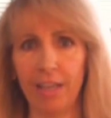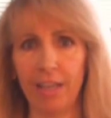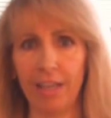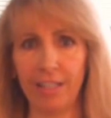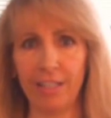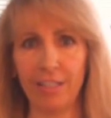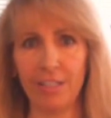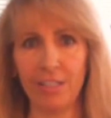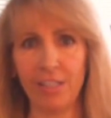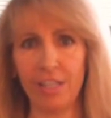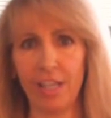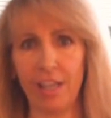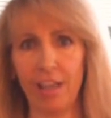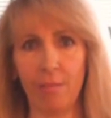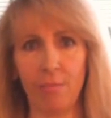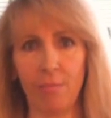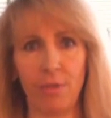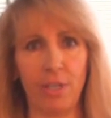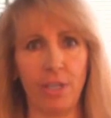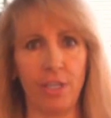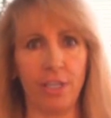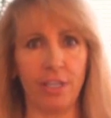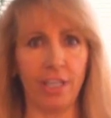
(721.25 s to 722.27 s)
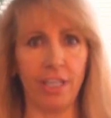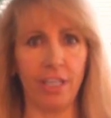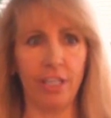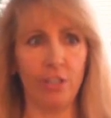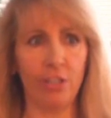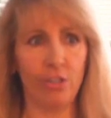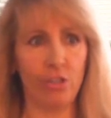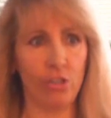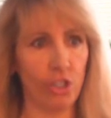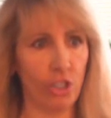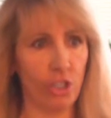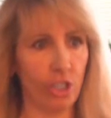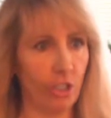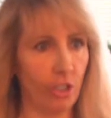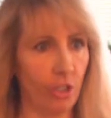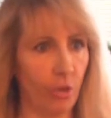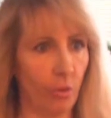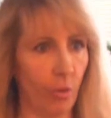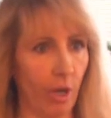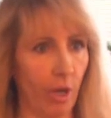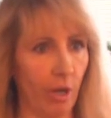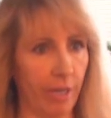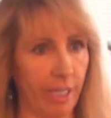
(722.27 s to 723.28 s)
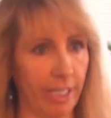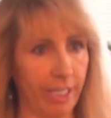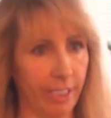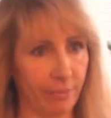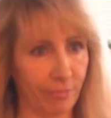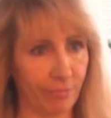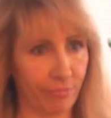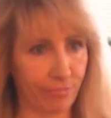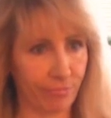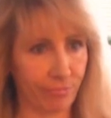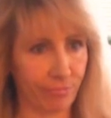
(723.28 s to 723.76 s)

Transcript: that is happening in January.